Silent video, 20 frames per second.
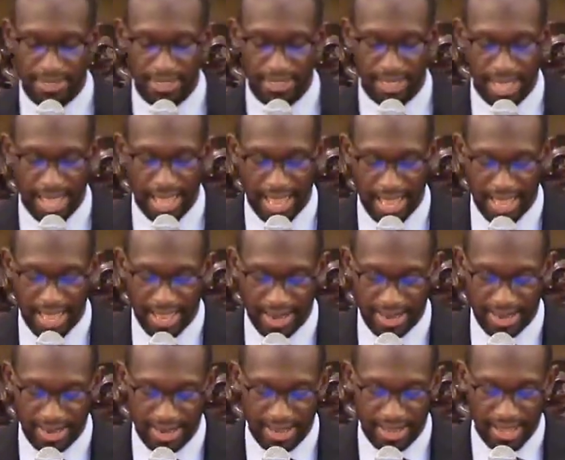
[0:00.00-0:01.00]

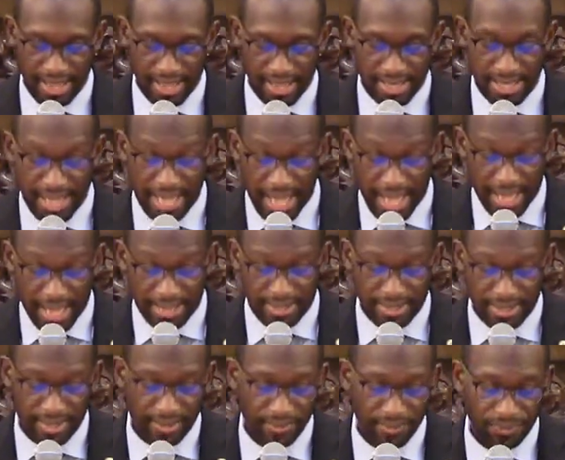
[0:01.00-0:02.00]
land.
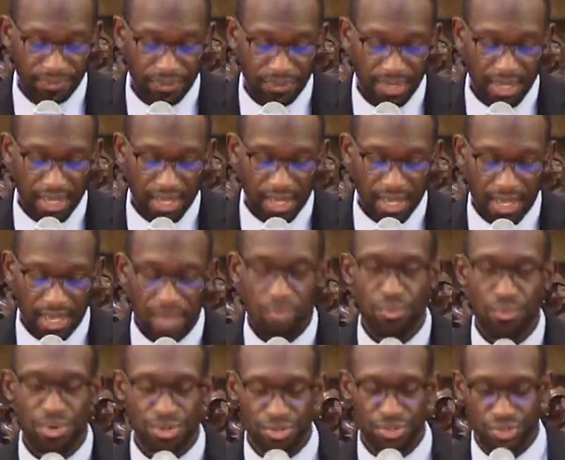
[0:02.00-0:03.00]
Yet, he
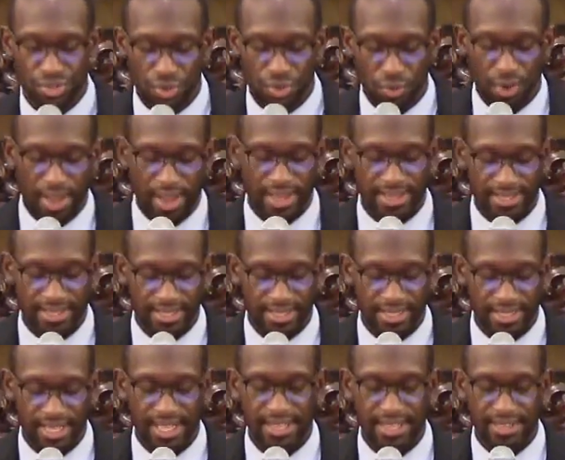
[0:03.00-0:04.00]

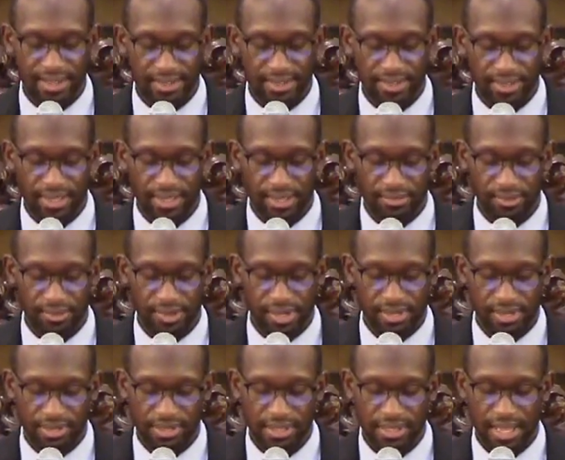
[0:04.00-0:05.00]
rejoiced in their
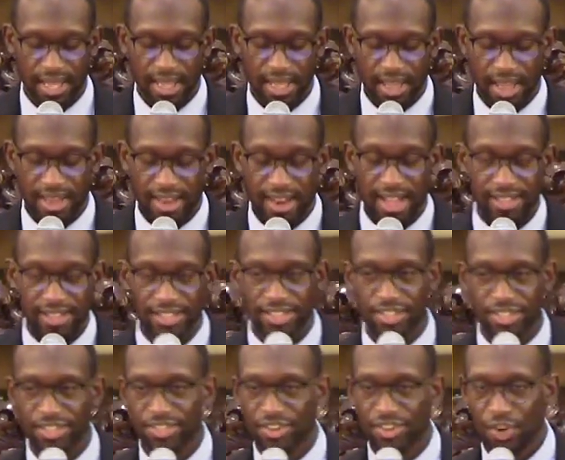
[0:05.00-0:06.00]
deliverance. And that's a
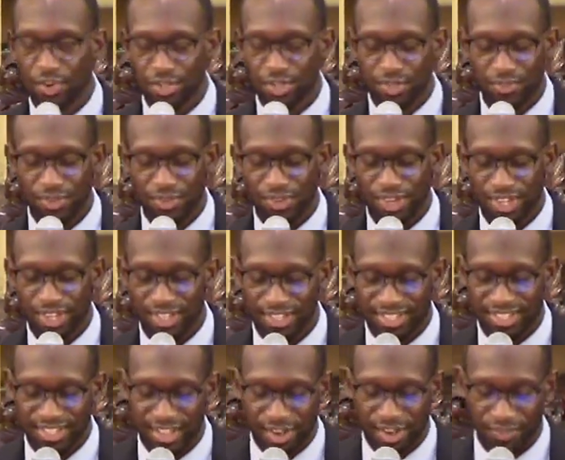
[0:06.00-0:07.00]
good note for
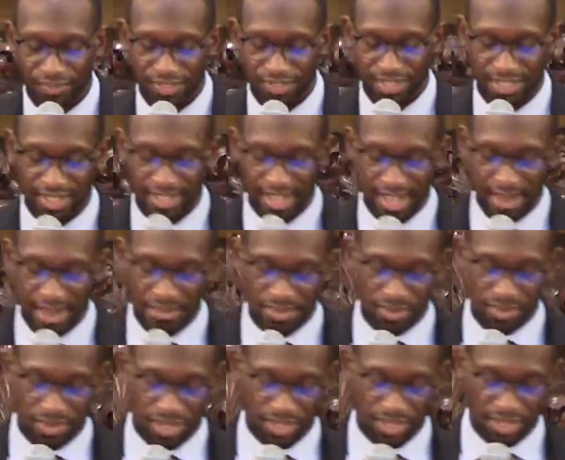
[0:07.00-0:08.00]
us.
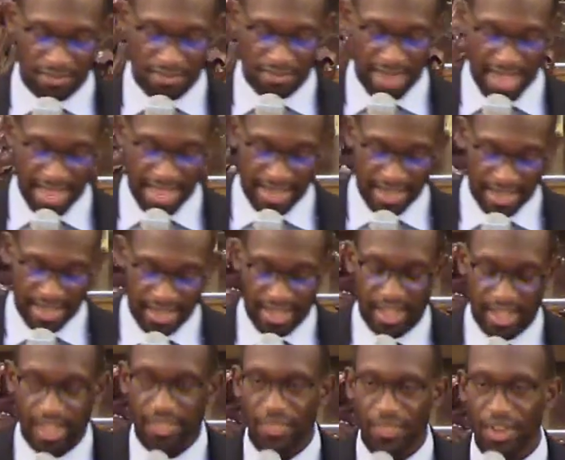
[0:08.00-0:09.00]
Oftentimes, we should
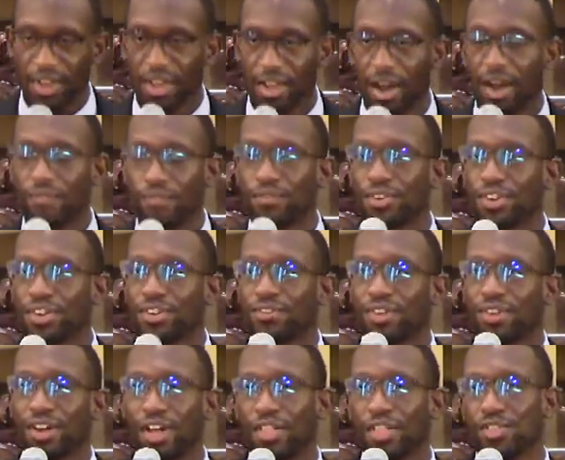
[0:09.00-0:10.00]
make the comfort
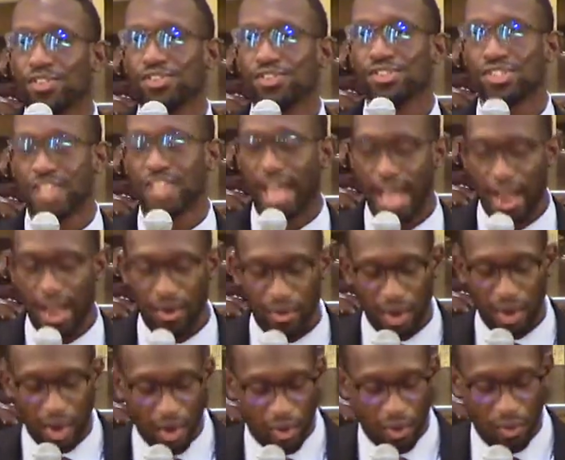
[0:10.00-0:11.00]
of others
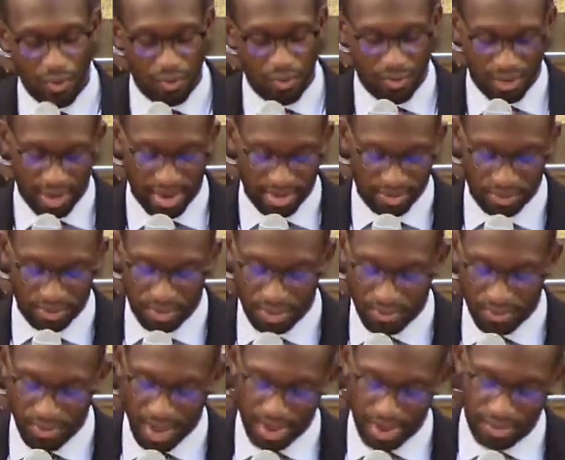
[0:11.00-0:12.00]
our own, as
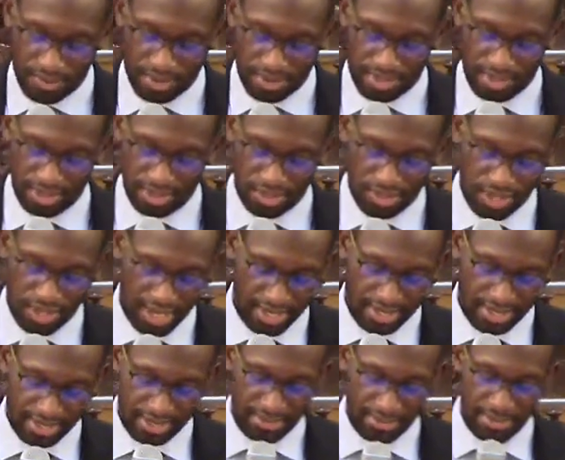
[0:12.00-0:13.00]
one writer would
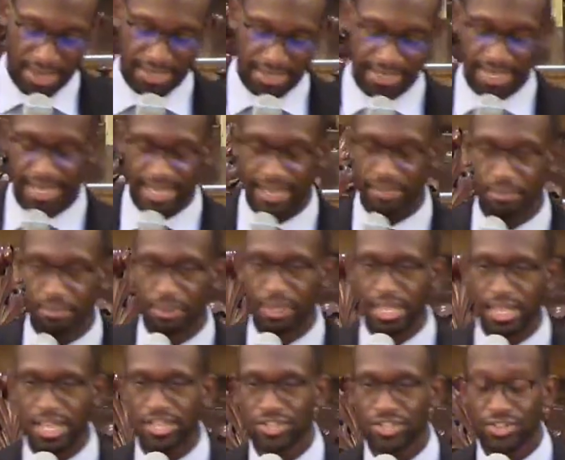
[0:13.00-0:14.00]
suggest, by taking
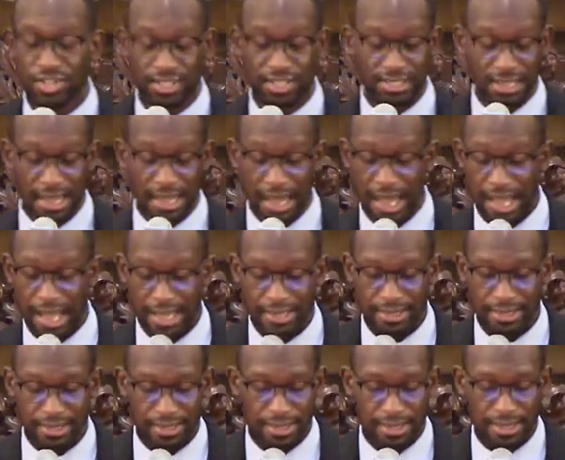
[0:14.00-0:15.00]
pleasure, as
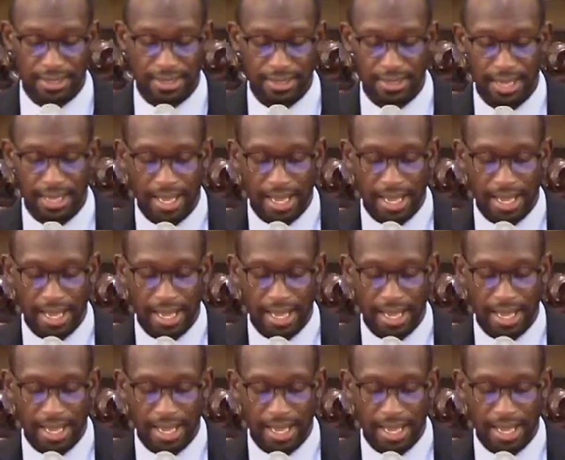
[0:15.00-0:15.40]
God does,